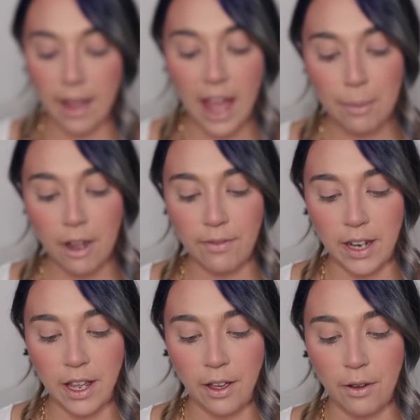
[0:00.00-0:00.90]
eyebrow
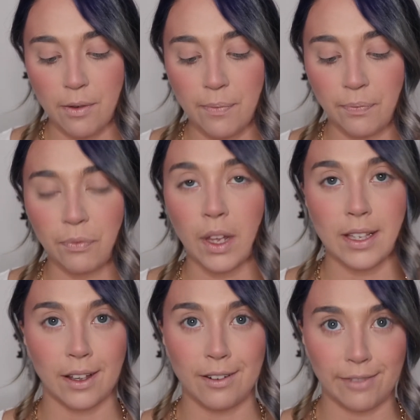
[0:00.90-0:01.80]
video because
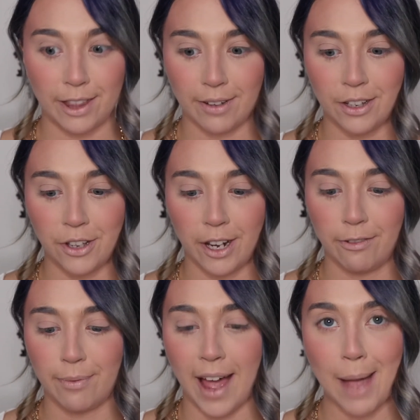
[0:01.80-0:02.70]
I couldn't find the right shade of
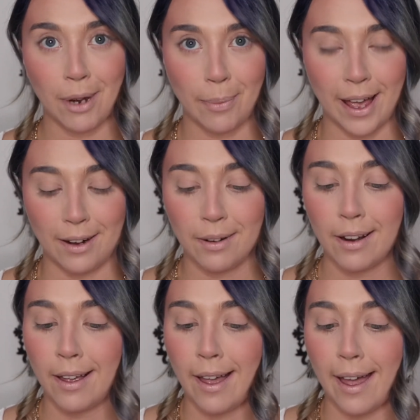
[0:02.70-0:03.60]
eyebrow pen,
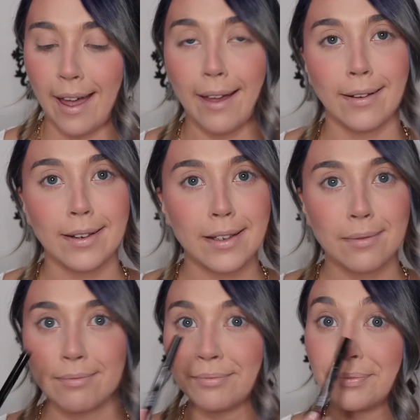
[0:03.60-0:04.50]
and
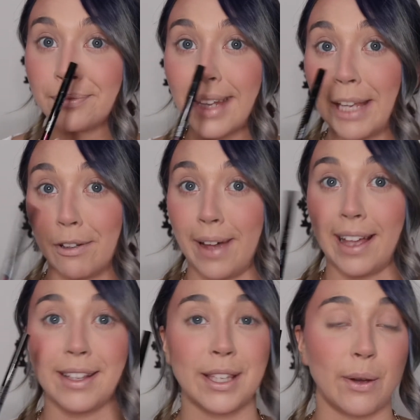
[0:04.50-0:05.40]
they were
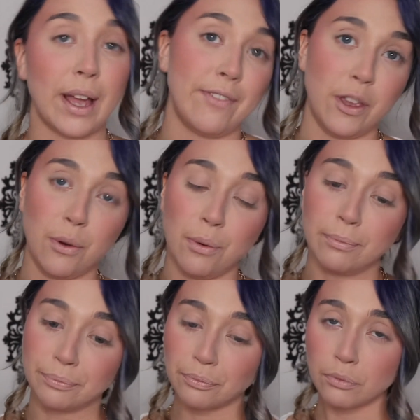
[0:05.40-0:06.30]
right. So if you
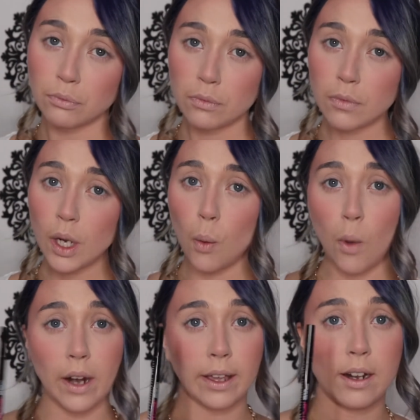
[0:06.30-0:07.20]

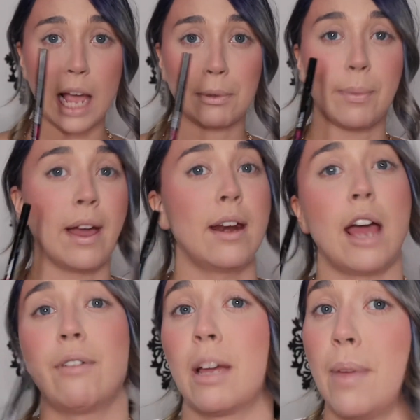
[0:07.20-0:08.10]
want to get an eyebrow pen,
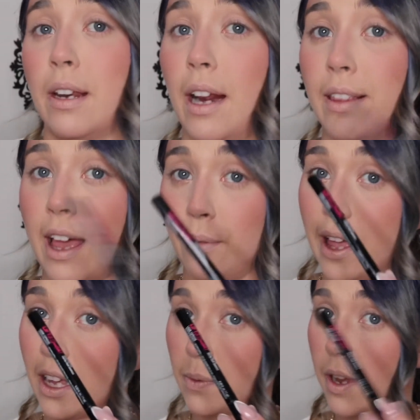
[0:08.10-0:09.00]
I'd recommend getting the
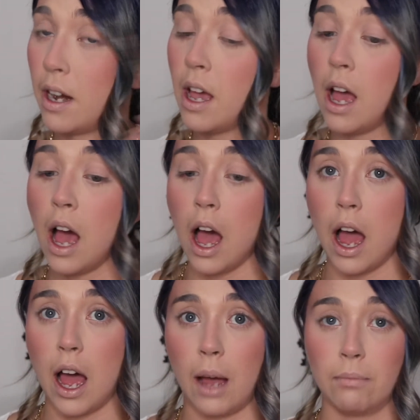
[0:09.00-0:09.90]
NYX one.
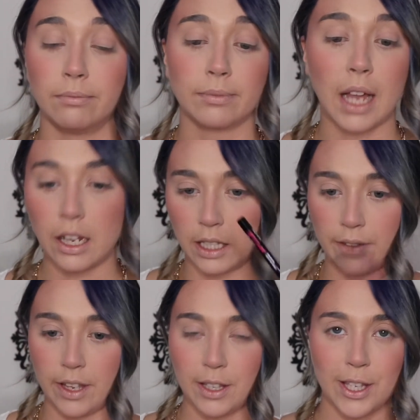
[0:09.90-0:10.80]
I just
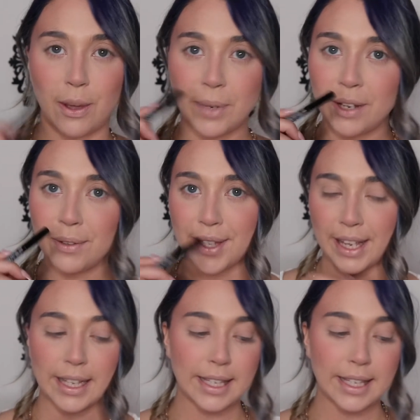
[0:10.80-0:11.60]
love it. So I'm gonna use this.